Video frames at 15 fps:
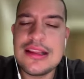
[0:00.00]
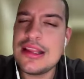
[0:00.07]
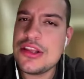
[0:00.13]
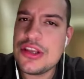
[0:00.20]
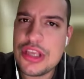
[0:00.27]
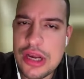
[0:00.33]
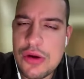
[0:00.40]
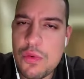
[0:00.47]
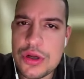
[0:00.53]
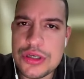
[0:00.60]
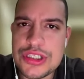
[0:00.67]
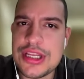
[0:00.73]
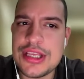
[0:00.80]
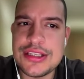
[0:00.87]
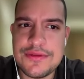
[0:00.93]
then you can
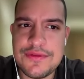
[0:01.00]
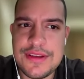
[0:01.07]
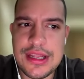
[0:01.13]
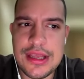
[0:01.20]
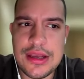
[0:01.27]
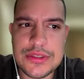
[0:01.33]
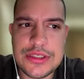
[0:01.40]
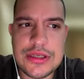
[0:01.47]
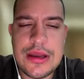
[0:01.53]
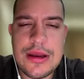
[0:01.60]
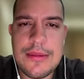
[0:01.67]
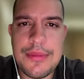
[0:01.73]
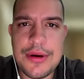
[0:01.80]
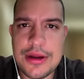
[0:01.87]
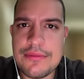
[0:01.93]
watch his videos.
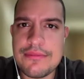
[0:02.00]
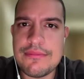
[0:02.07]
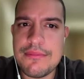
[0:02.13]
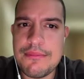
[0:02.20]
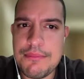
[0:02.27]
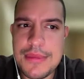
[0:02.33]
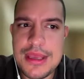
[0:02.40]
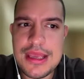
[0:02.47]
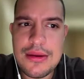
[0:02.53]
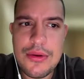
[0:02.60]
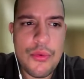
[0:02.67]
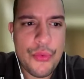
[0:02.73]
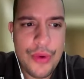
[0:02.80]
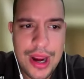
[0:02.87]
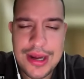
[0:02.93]
But me
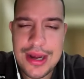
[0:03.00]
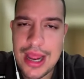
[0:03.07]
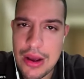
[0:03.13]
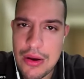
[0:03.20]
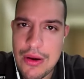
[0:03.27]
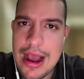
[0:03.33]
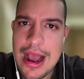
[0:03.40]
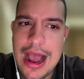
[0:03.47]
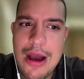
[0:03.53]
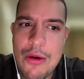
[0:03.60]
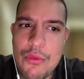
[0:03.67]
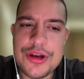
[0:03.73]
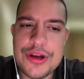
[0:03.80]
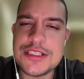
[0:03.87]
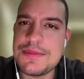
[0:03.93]
right now, I
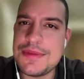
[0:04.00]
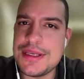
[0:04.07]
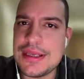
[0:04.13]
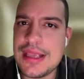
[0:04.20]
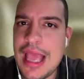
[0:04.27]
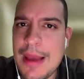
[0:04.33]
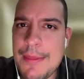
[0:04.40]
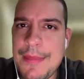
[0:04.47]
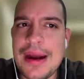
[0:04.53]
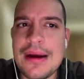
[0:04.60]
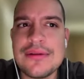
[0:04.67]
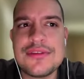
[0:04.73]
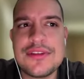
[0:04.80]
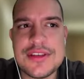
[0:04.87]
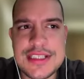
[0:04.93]
want to speak
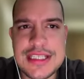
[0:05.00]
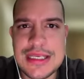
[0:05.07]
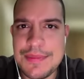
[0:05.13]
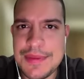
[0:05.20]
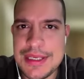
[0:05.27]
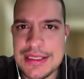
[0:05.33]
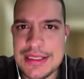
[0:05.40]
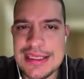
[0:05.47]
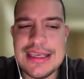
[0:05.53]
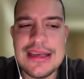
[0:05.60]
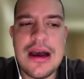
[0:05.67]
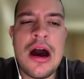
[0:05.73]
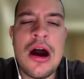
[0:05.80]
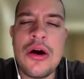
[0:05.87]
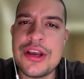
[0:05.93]
about the CPC.
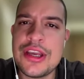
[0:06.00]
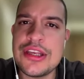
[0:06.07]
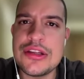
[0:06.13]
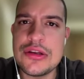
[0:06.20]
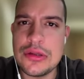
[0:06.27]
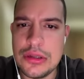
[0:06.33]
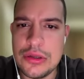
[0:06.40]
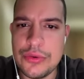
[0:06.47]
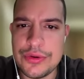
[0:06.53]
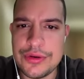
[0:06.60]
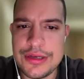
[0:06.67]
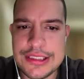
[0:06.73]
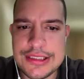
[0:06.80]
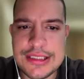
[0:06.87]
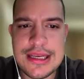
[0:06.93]
How can you
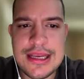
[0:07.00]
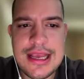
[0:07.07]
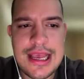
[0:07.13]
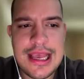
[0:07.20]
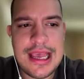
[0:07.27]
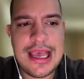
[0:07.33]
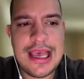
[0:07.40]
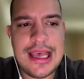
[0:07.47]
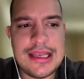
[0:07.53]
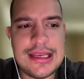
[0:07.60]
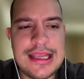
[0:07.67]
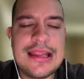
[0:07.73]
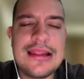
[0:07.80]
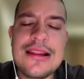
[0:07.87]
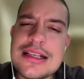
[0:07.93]
lower it?
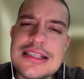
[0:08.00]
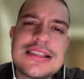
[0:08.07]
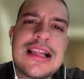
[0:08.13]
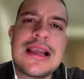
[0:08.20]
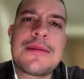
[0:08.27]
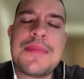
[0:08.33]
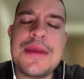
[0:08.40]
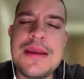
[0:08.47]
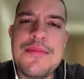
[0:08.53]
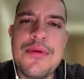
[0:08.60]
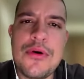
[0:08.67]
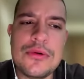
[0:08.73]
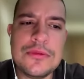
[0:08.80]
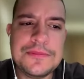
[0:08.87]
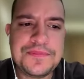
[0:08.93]
And it looks like
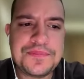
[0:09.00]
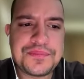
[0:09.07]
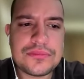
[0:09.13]
people,